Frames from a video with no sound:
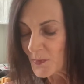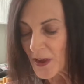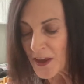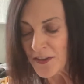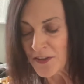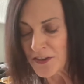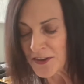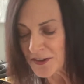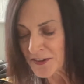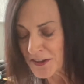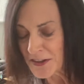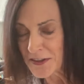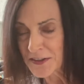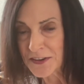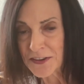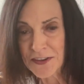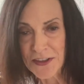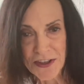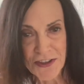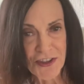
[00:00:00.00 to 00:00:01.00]
This is
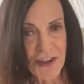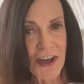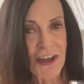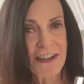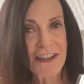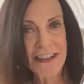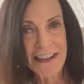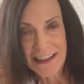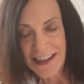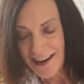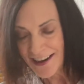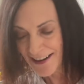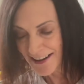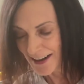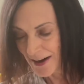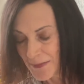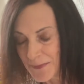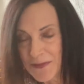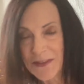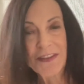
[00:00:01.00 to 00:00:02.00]
such a delight.
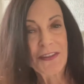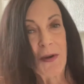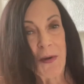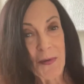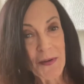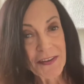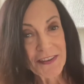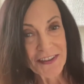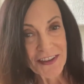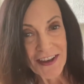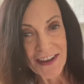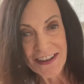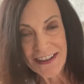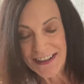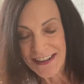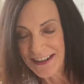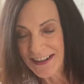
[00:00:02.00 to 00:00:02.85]
I'm so excited.